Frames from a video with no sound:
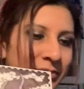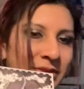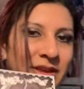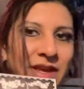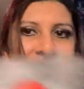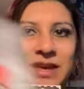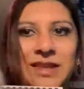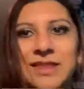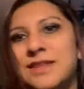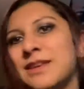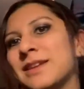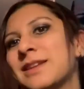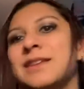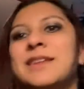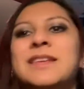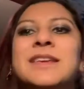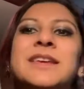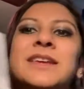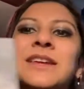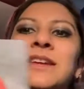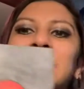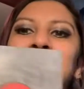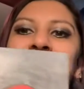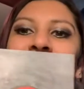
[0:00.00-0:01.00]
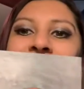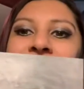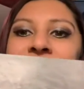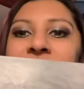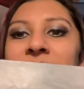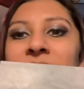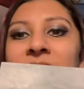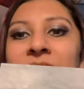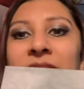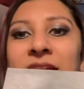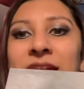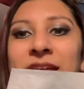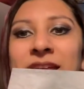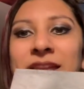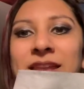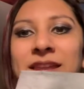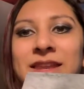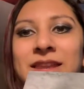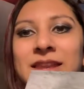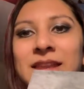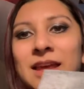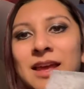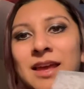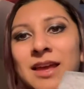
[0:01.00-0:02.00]
And then here's
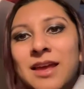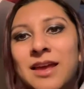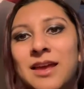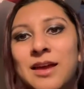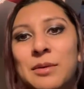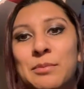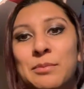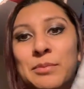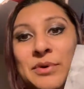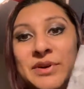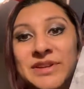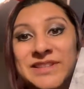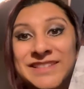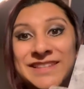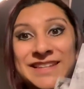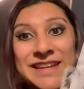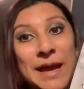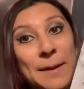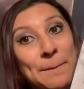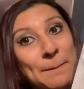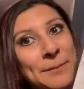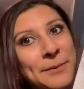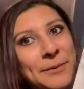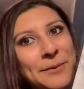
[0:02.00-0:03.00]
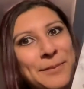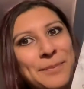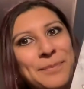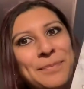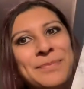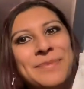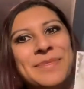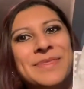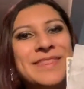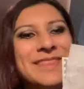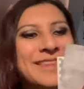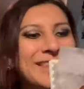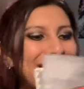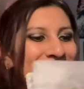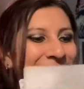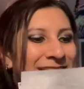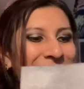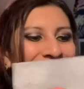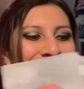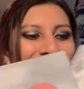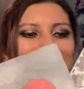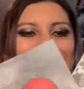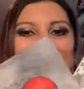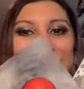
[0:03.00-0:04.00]
an poison apple.
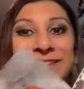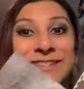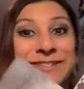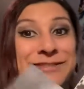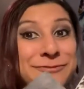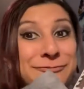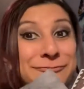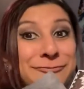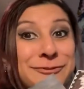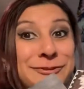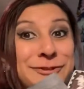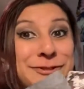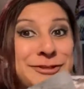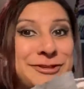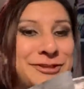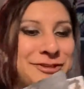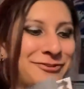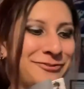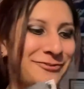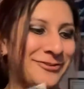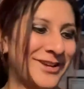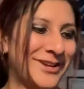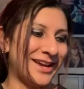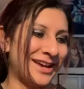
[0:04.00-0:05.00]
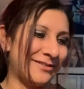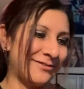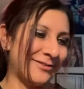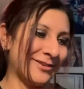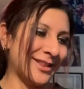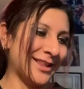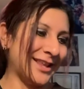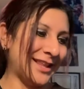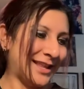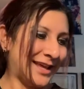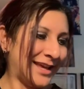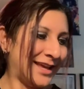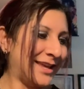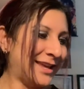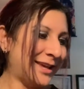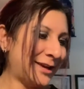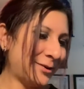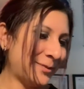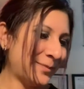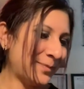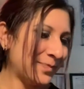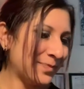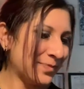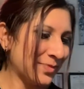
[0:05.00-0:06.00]
And these are really cute. really like
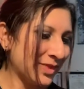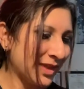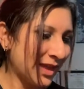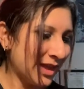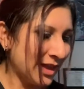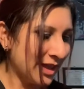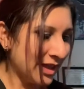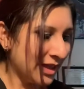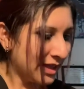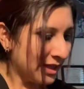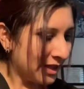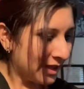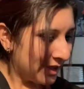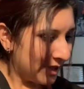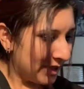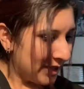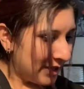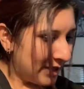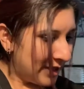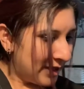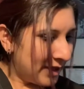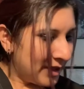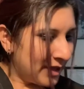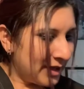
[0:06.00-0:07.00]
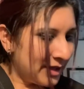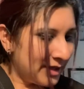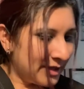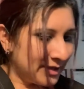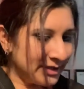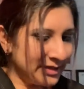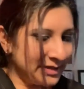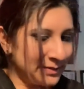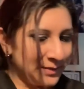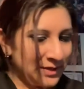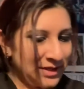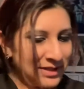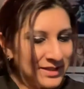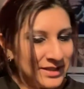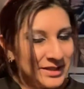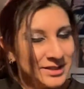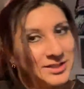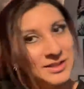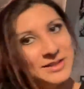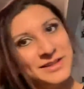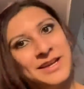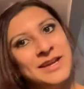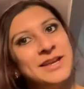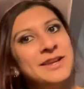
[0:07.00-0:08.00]
it. This box
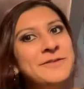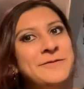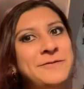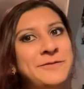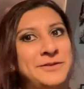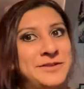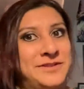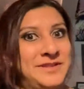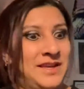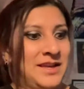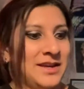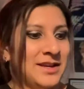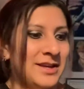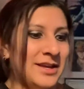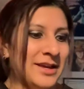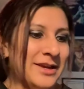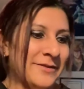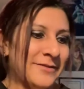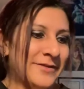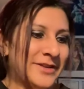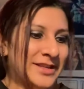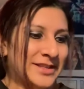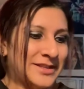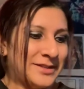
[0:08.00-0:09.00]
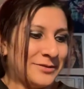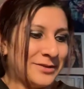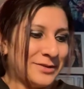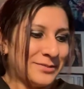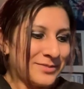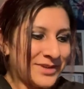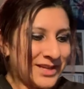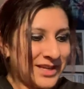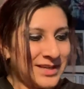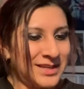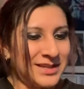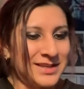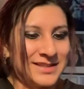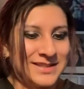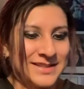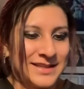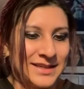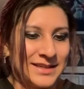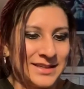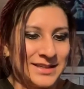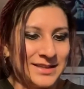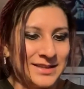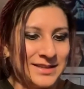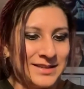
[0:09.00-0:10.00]
actually kind of feels kind of heavy, so I'm kind of
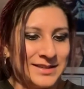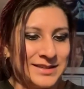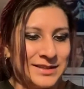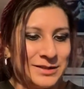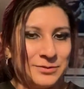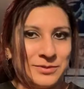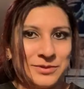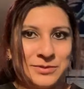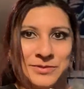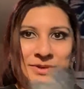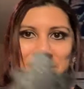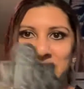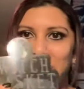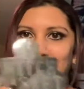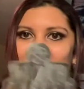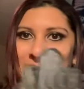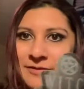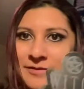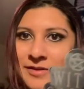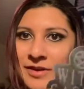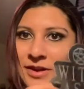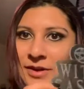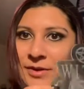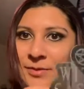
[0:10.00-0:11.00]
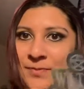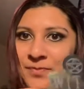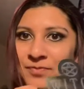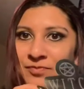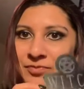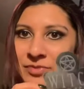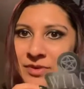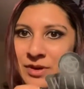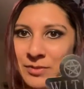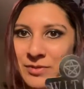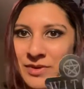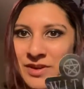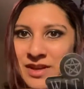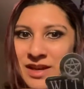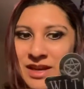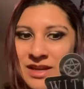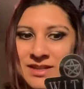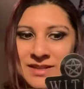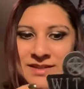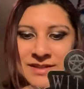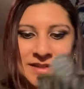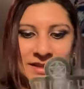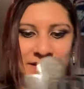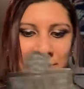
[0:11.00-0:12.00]
excited to see what we have. We got a
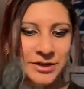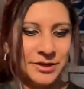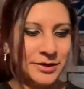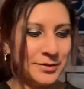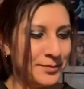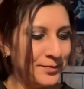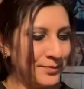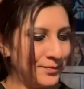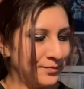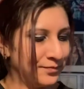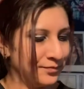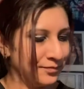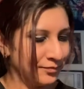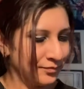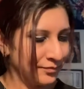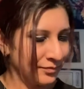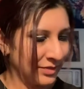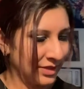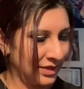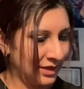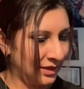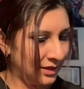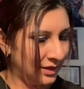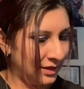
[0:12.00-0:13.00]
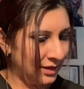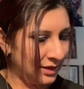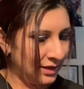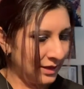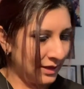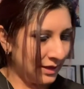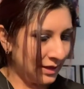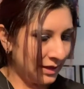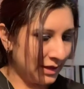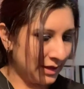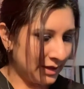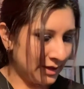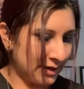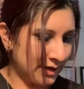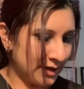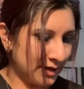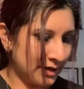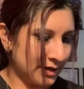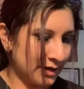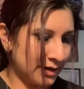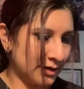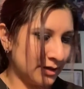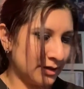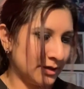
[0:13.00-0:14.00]
sticker. And
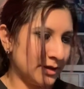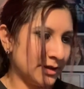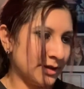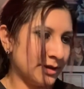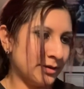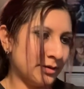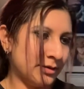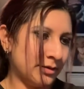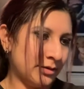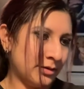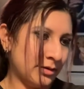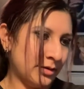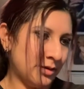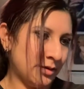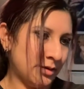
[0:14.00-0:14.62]
then our little,